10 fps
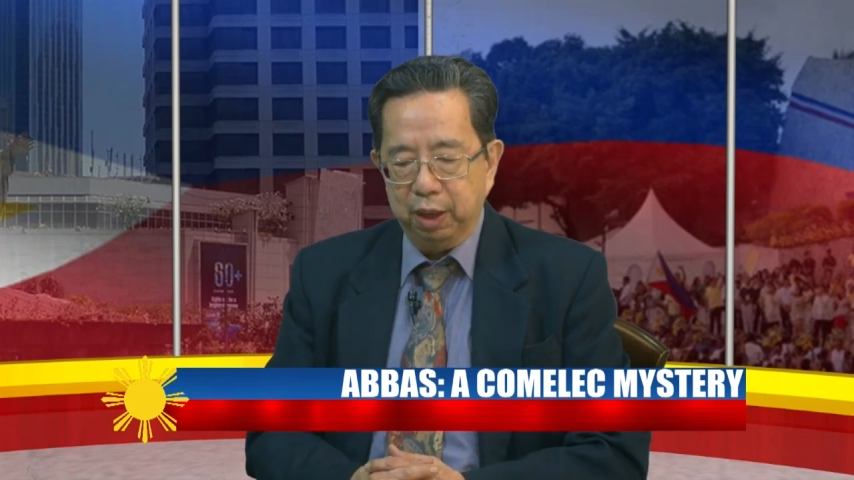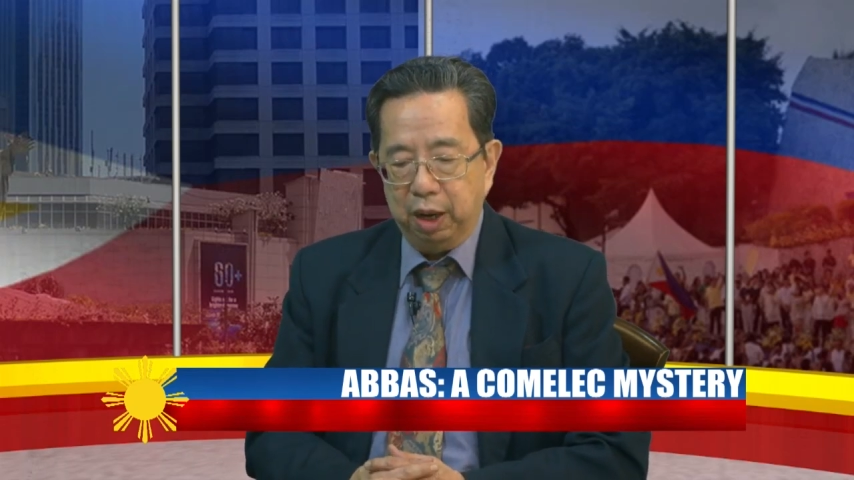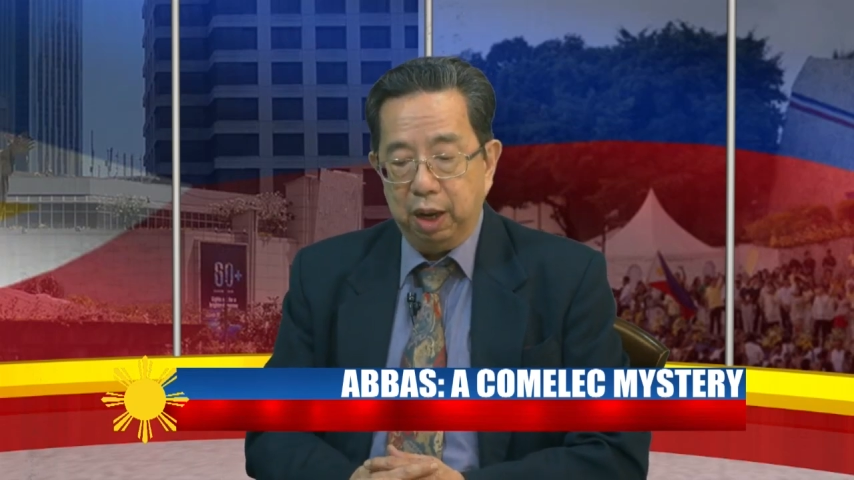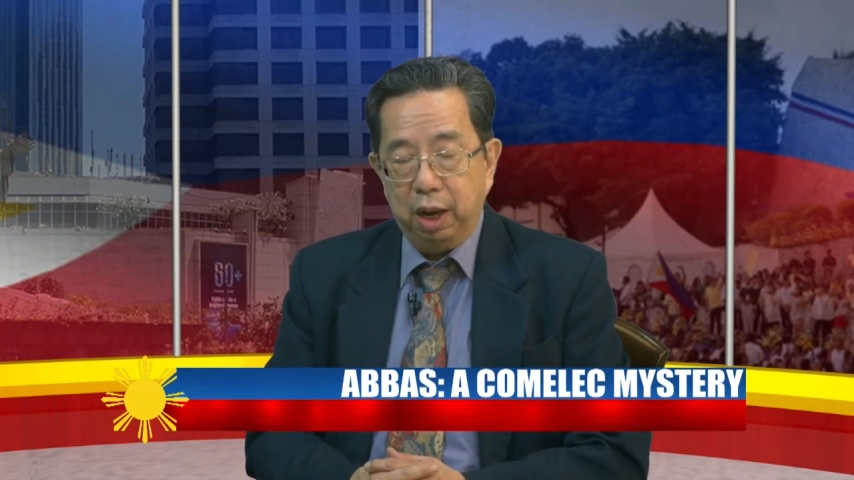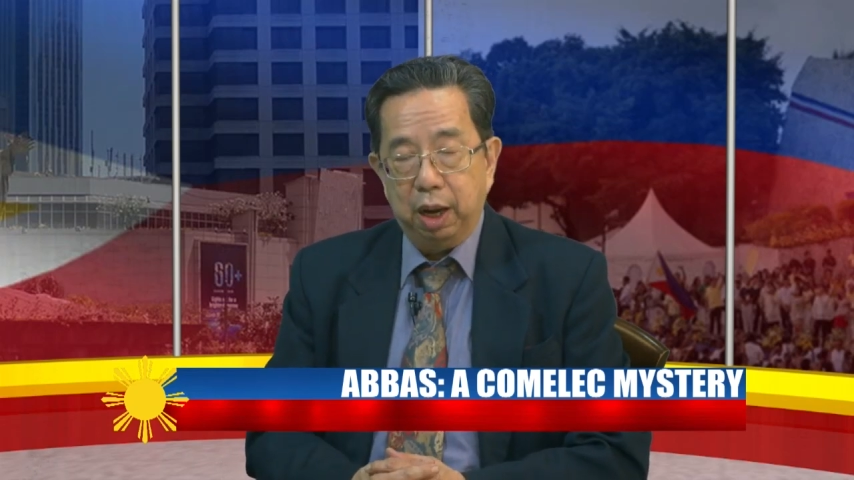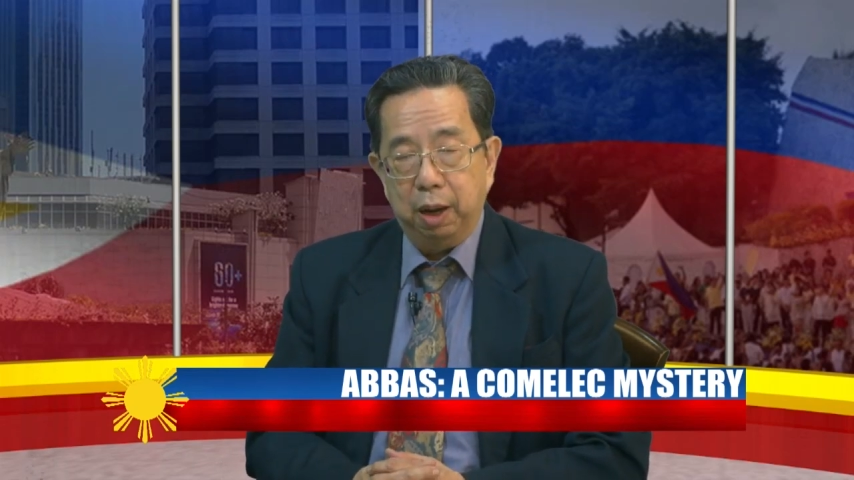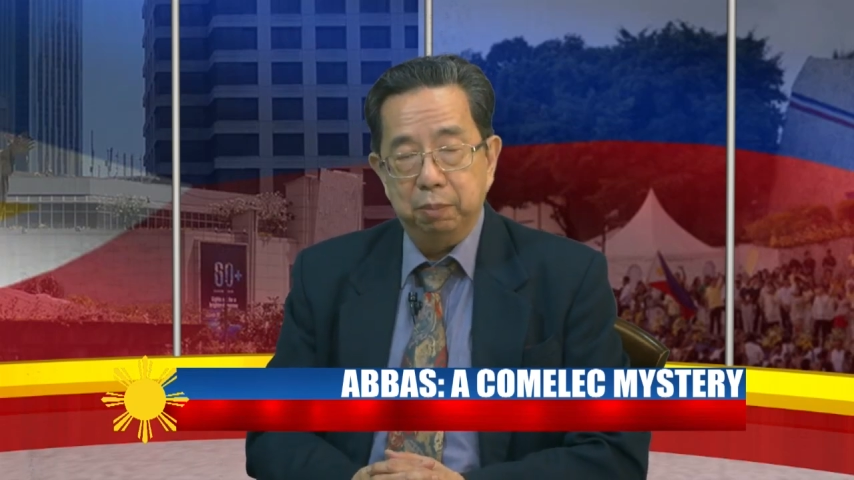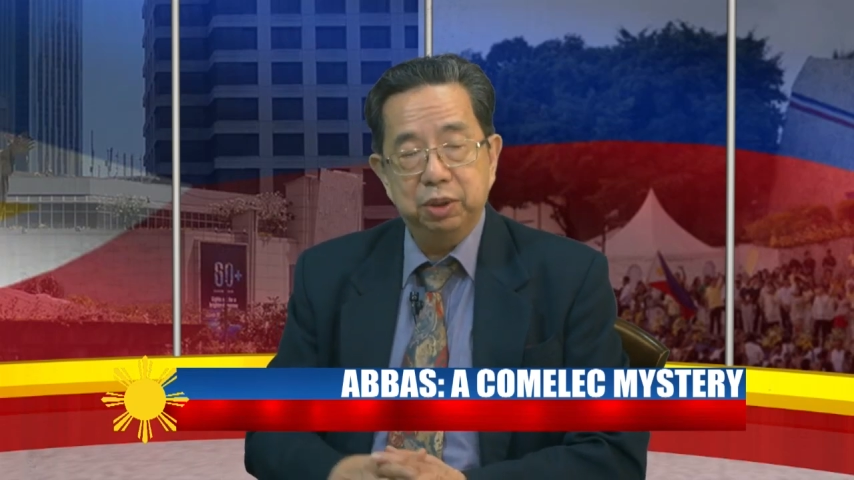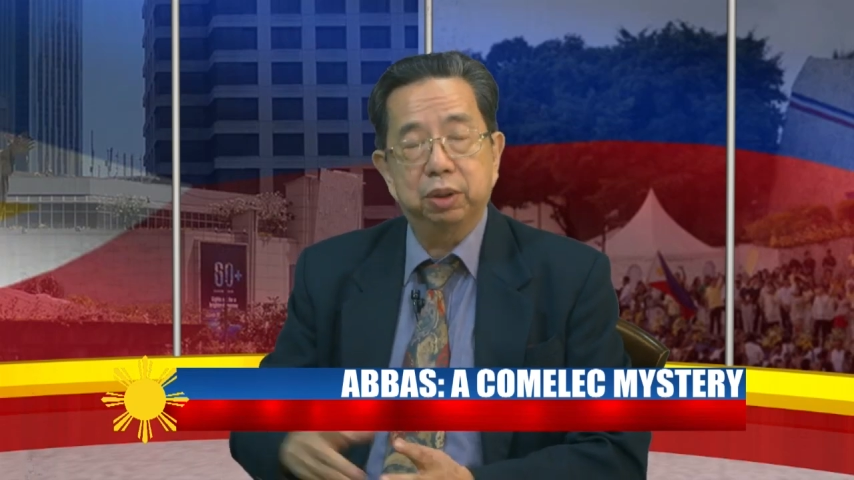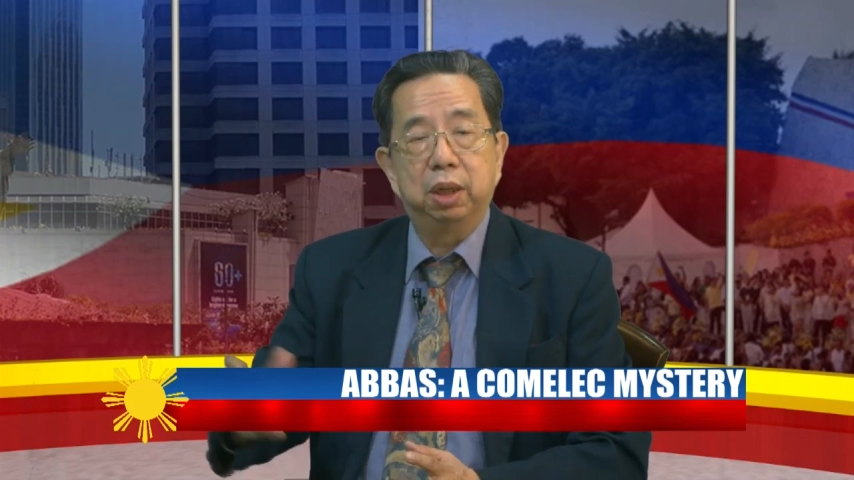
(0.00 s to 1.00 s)

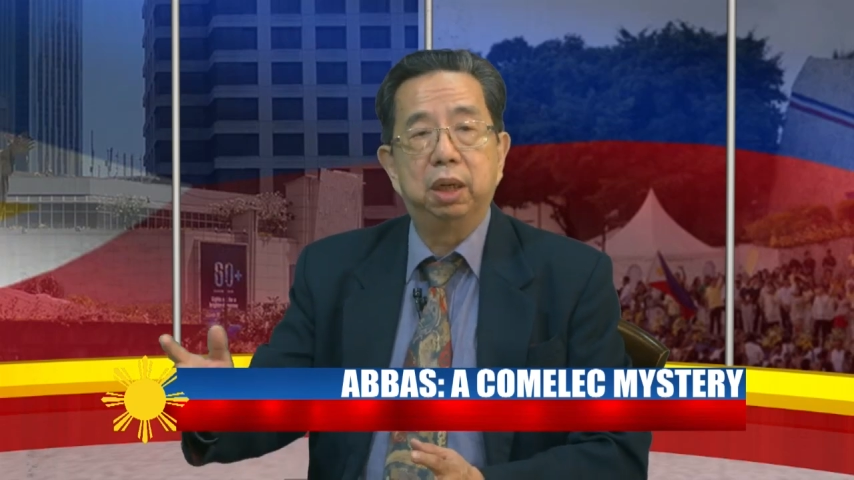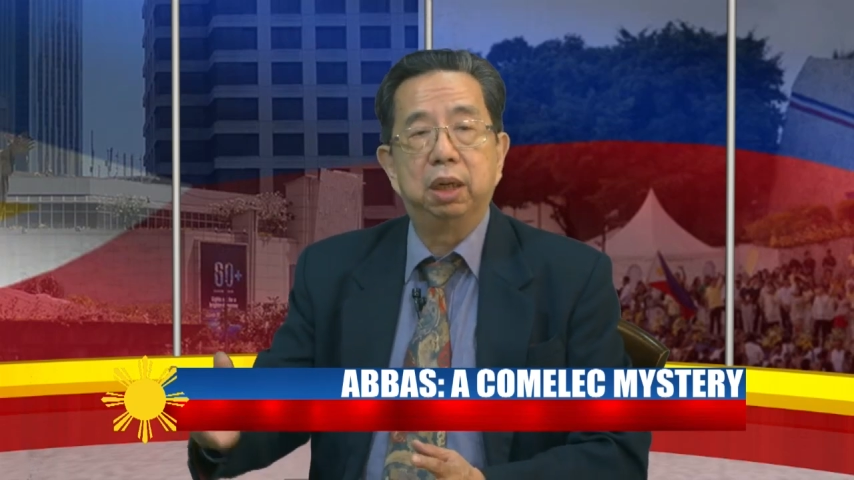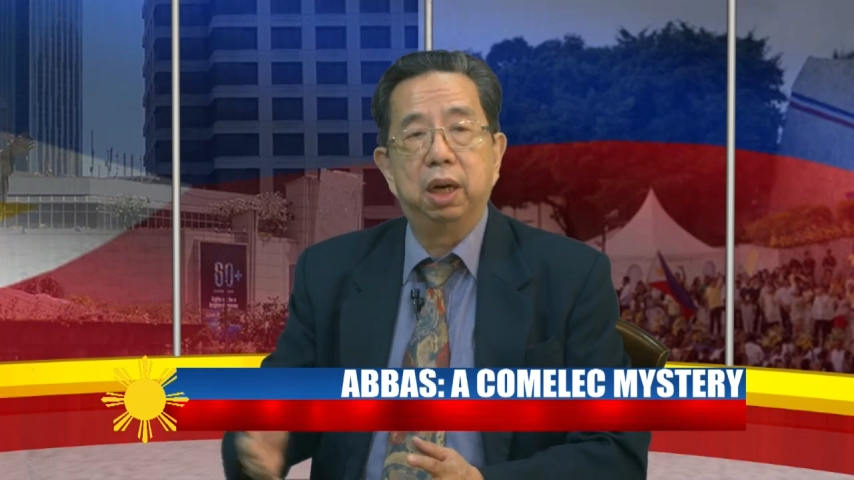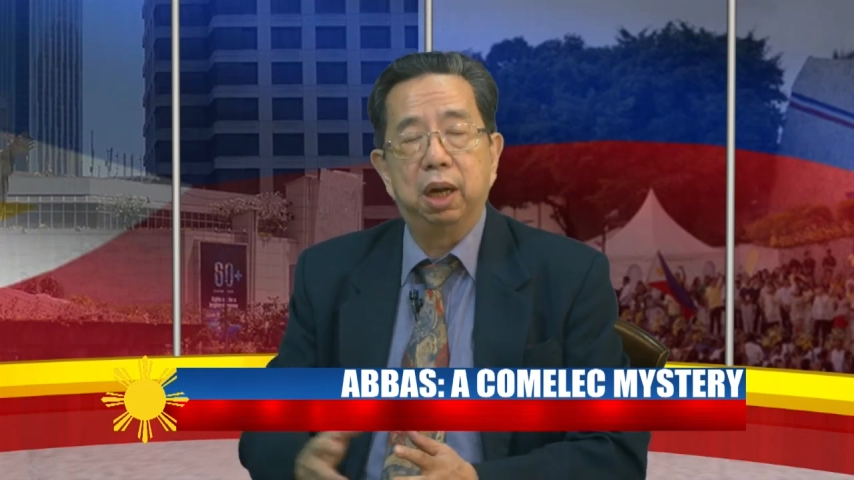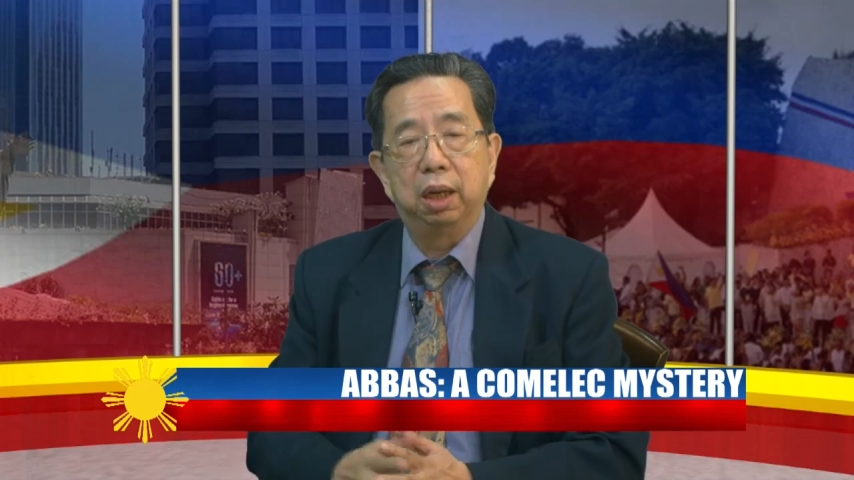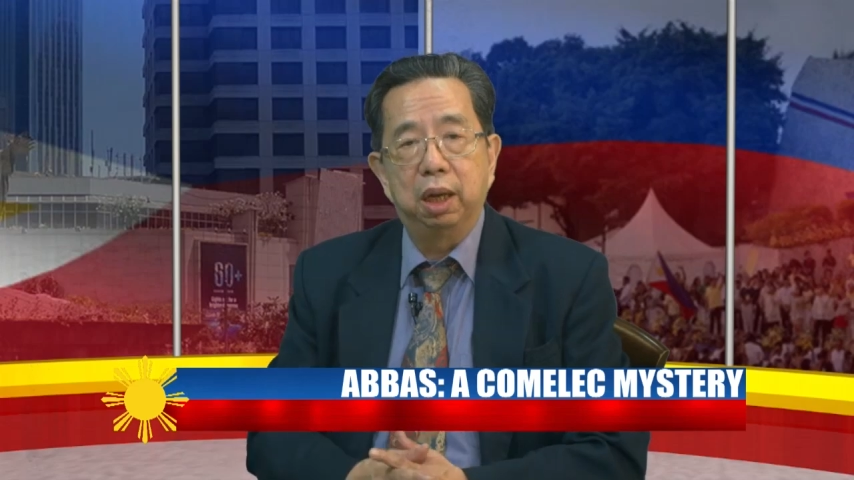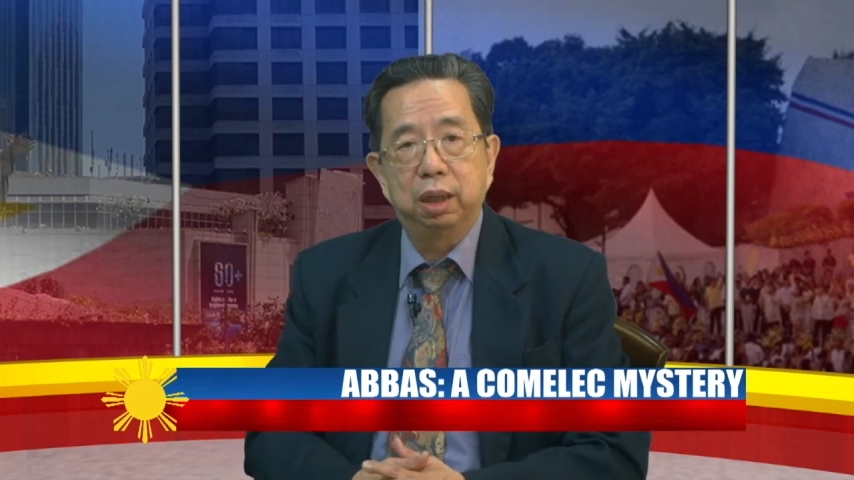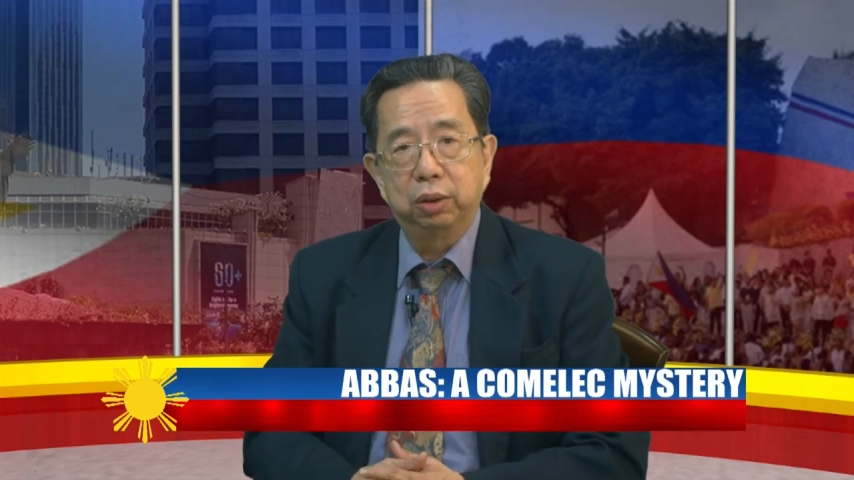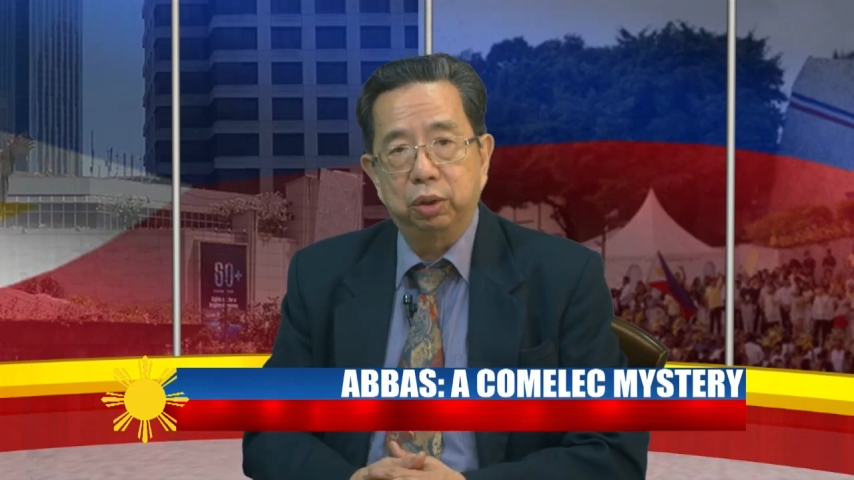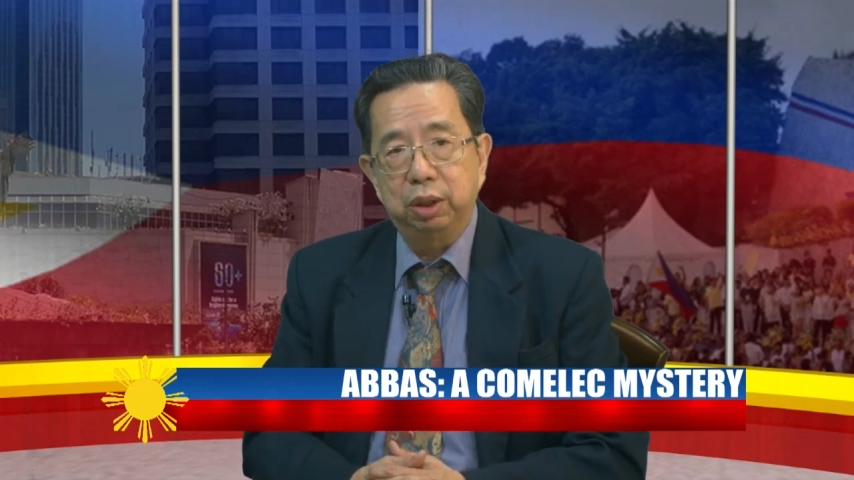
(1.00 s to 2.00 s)
Mr.
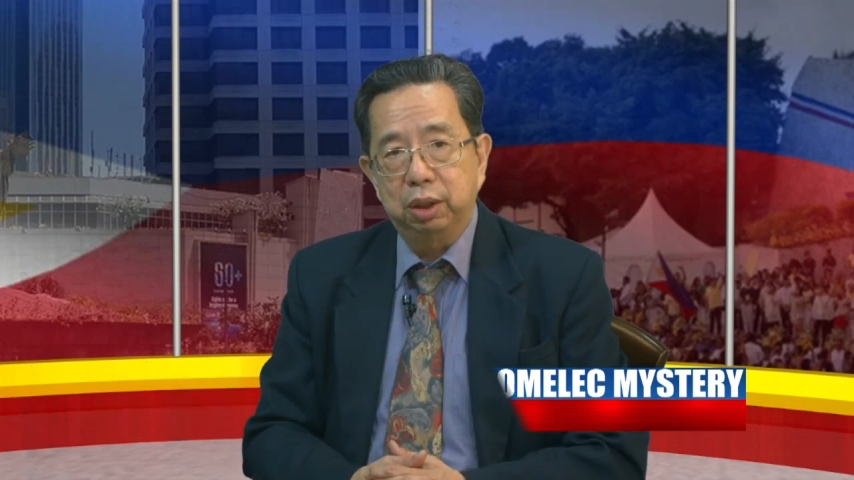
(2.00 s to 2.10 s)
Toti